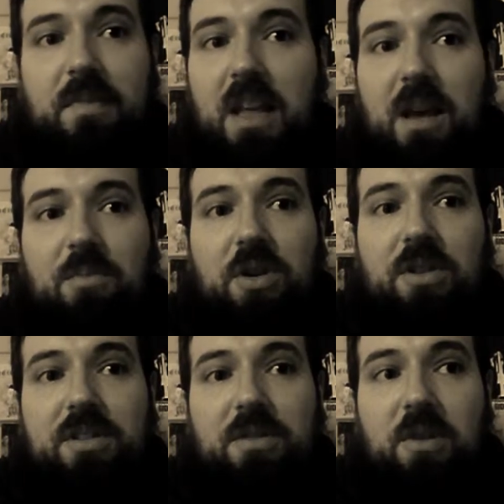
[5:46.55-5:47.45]

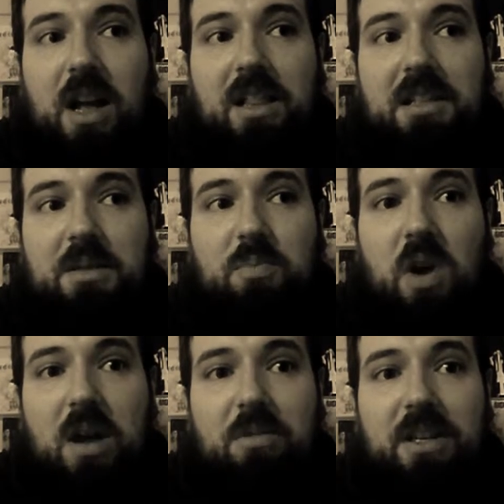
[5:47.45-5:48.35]
Ambrose and Rollins
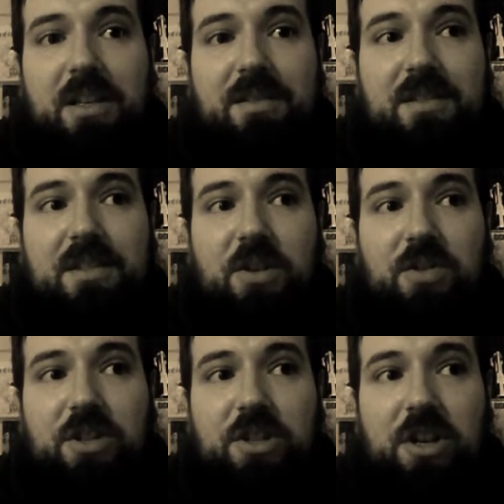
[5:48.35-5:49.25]
probably stole
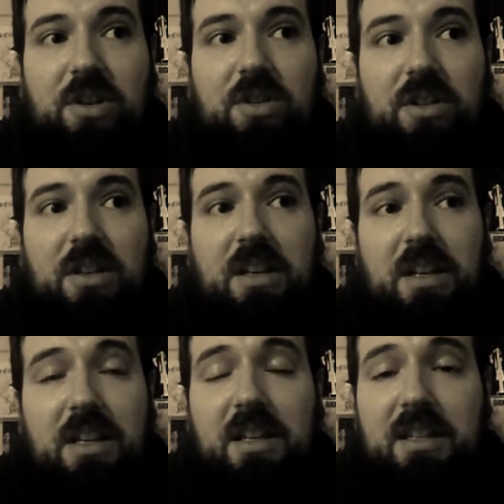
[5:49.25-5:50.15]
the show
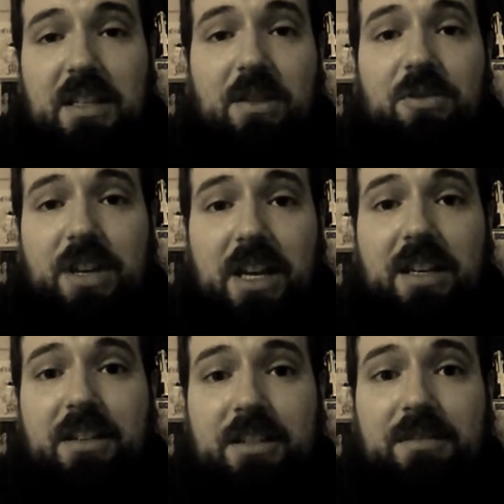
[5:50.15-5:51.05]
because they were dang
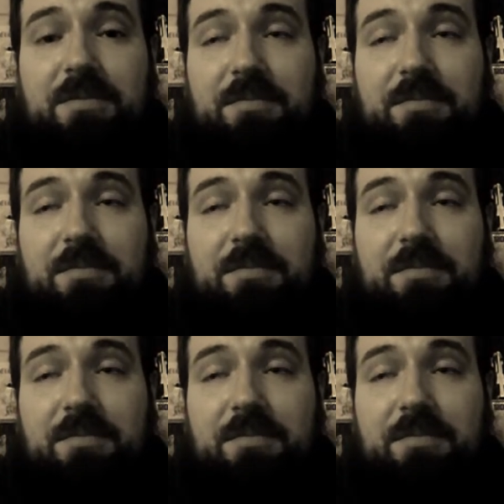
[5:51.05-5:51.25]
good.